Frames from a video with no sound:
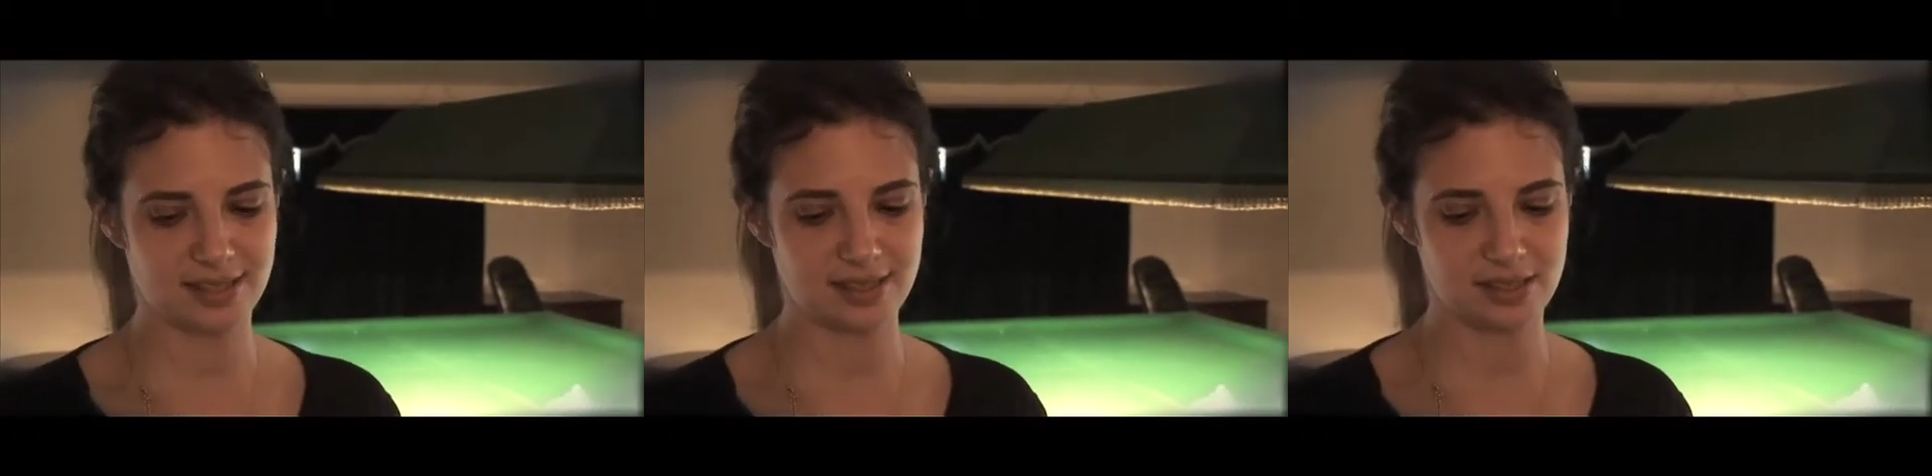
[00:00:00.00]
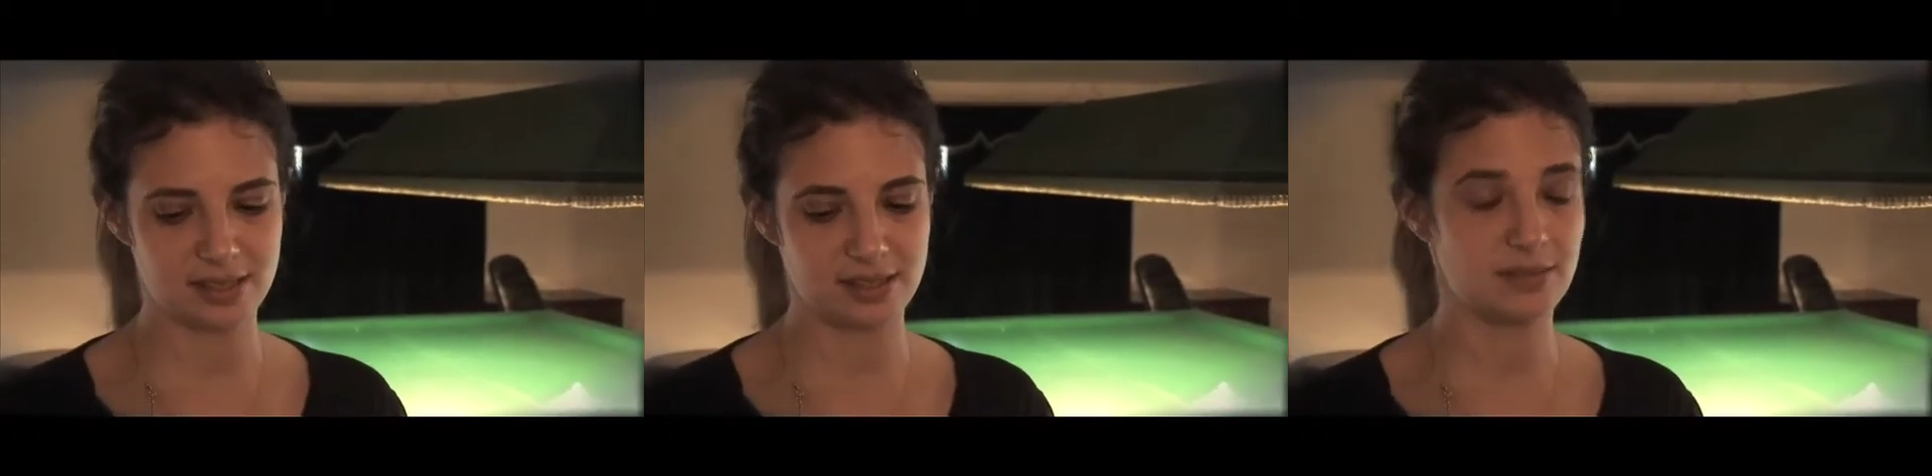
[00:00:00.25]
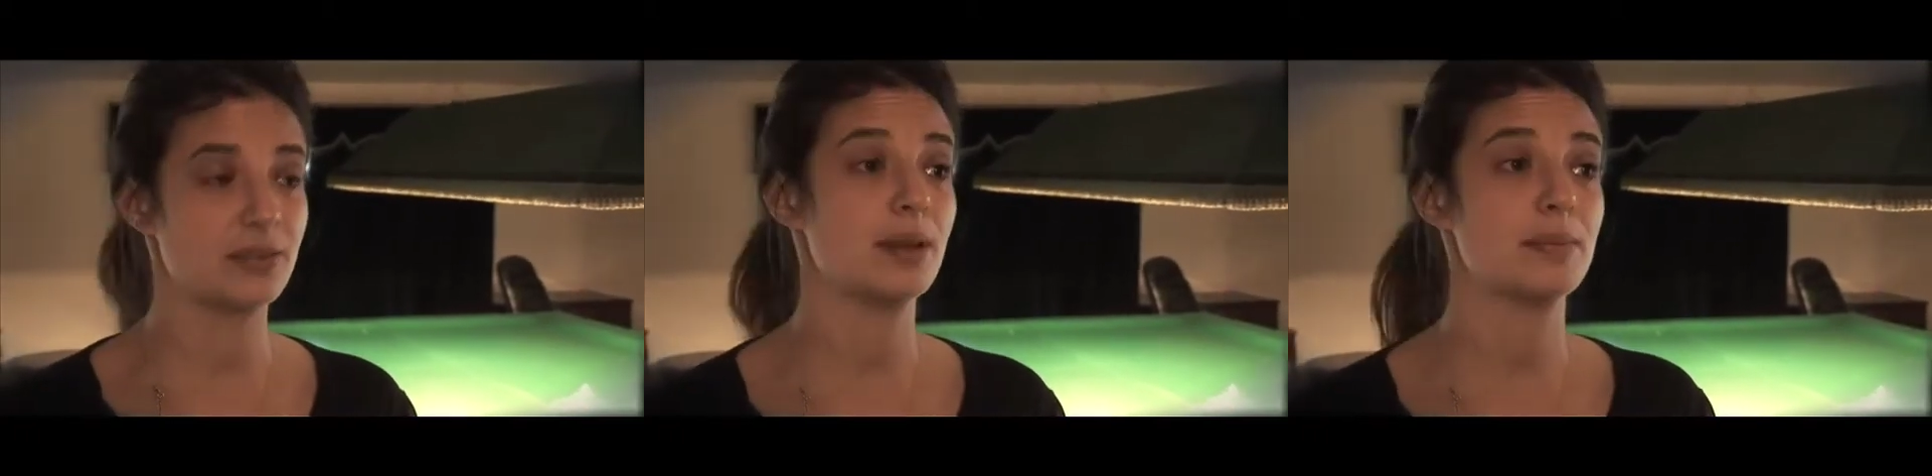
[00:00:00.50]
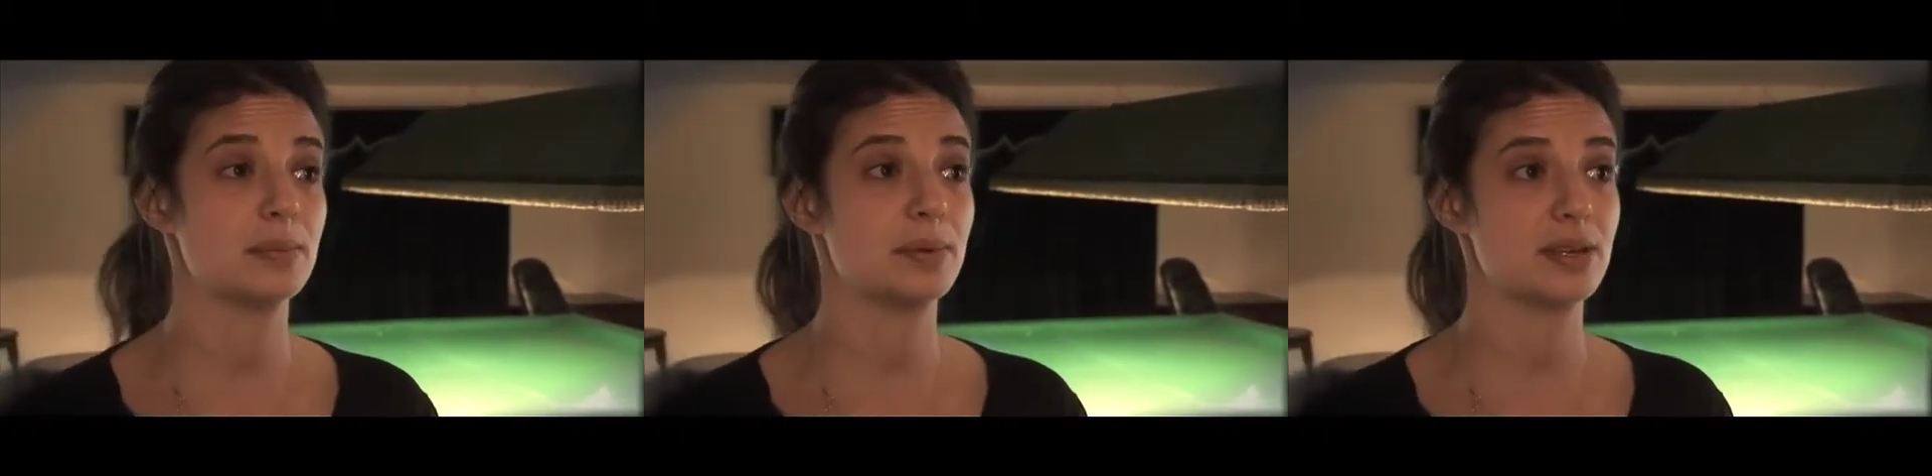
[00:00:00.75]
this
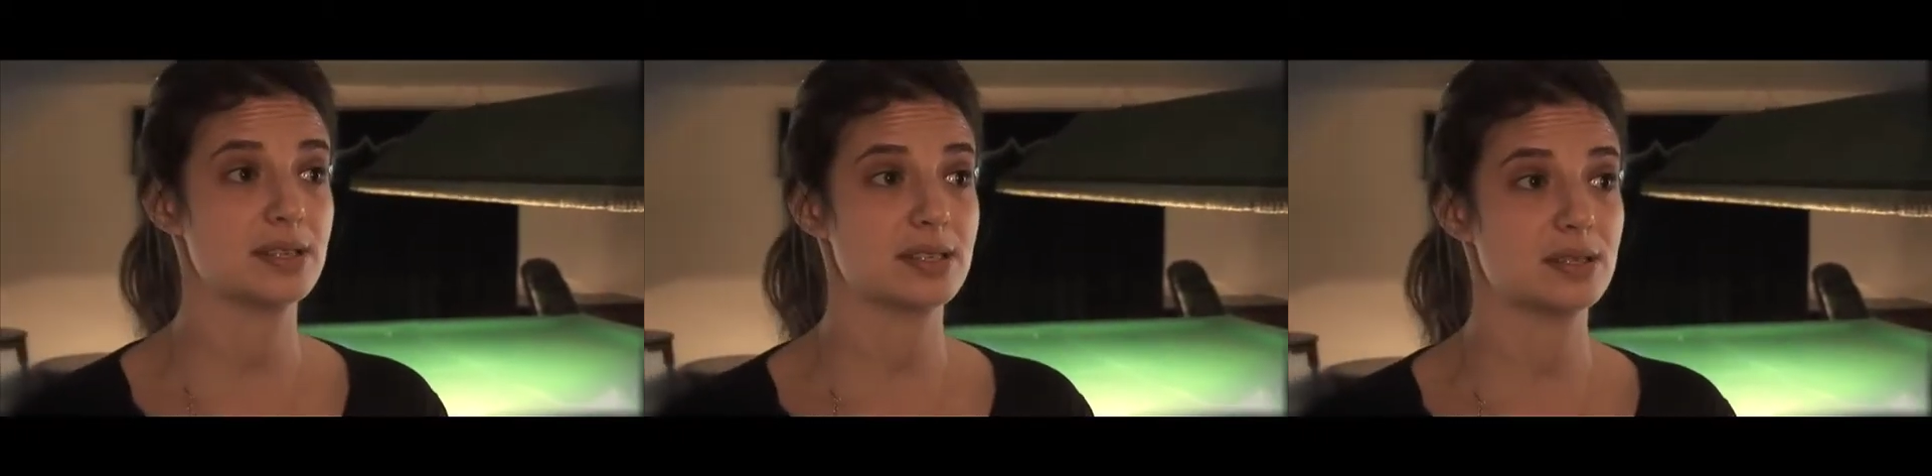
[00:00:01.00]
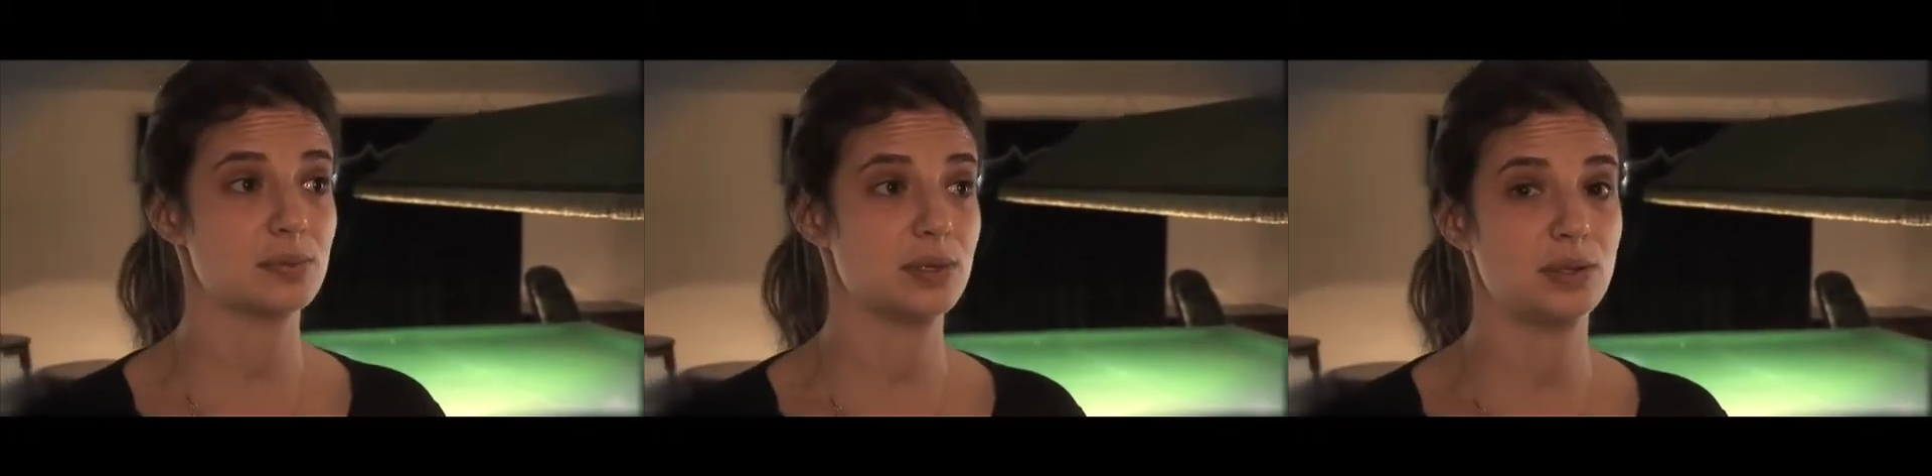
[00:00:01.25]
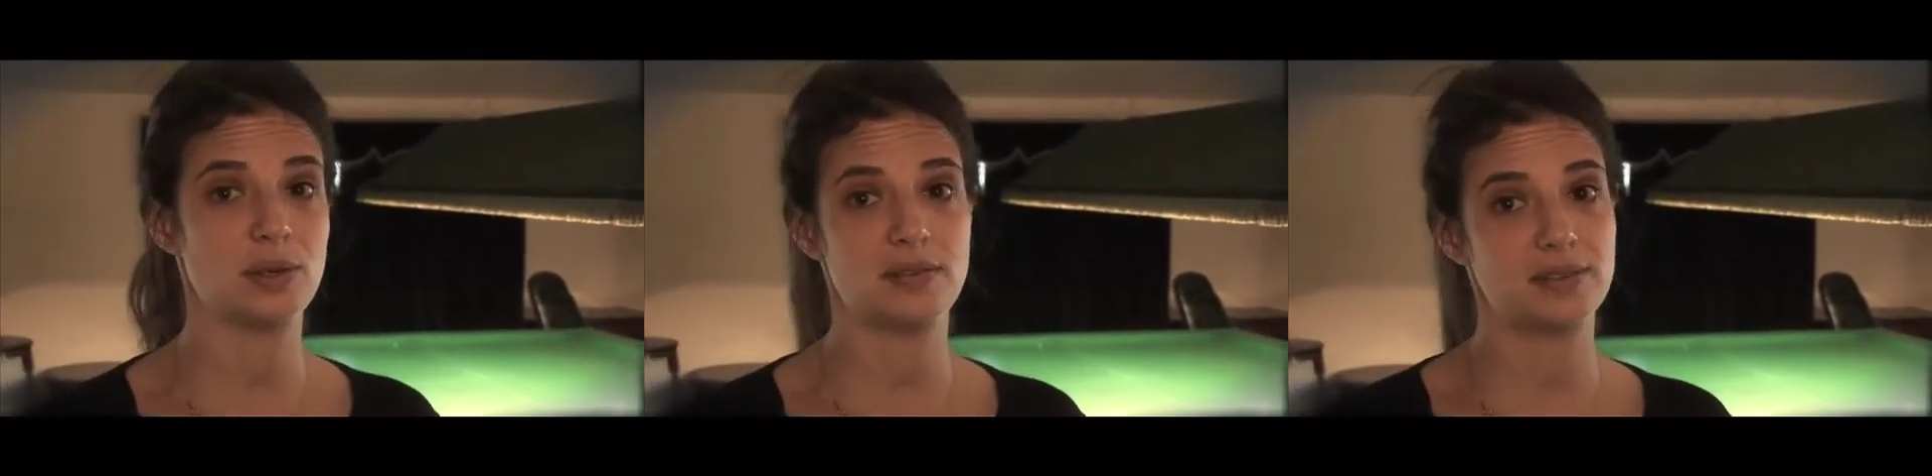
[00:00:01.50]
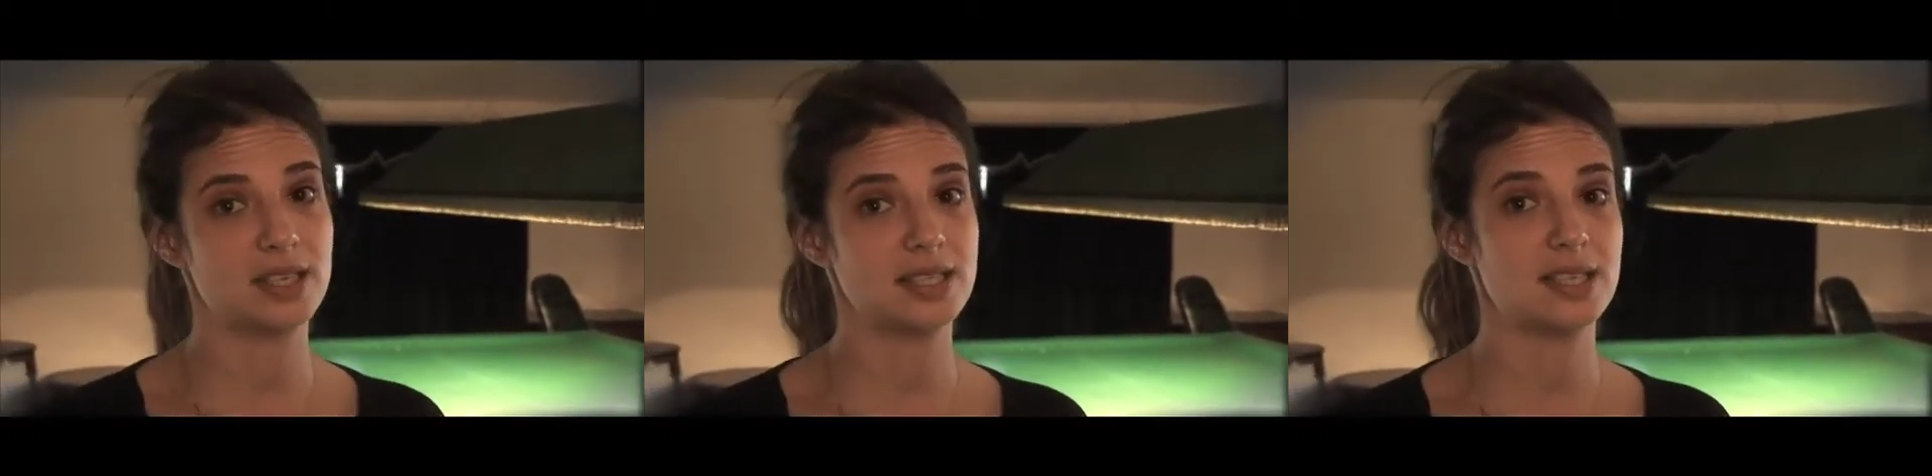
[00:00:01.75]
development process when you have
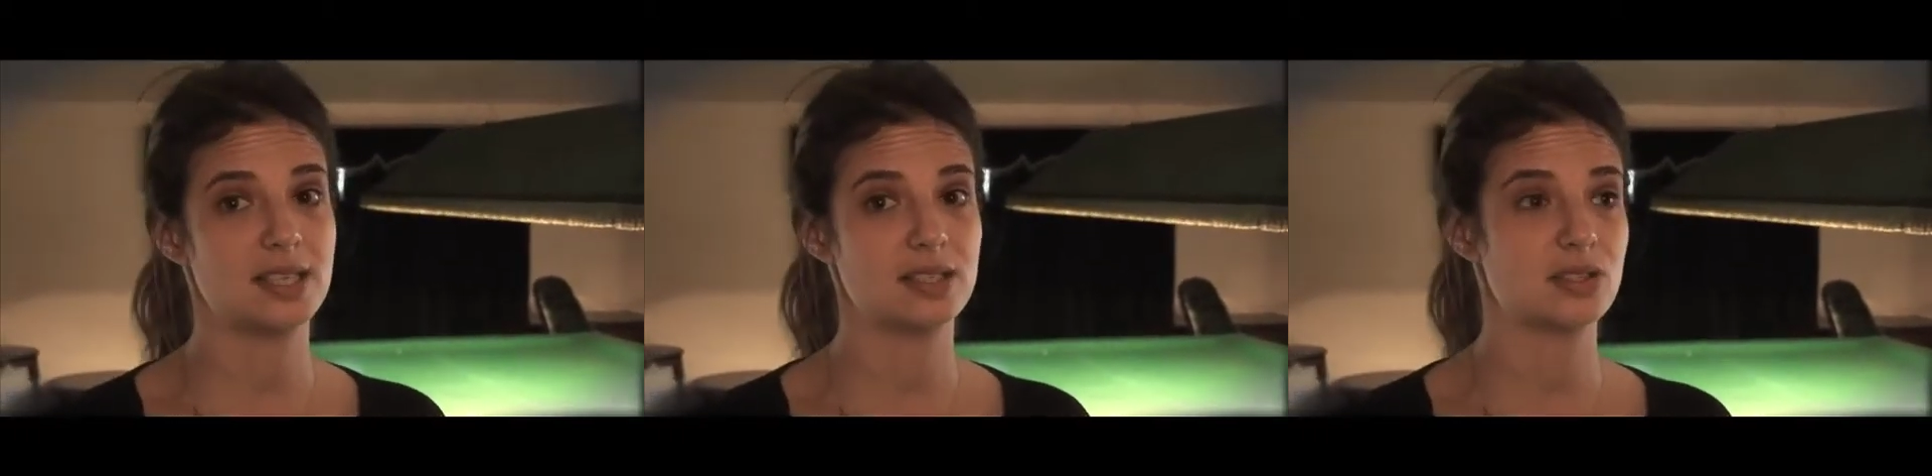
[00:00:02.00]
an idea,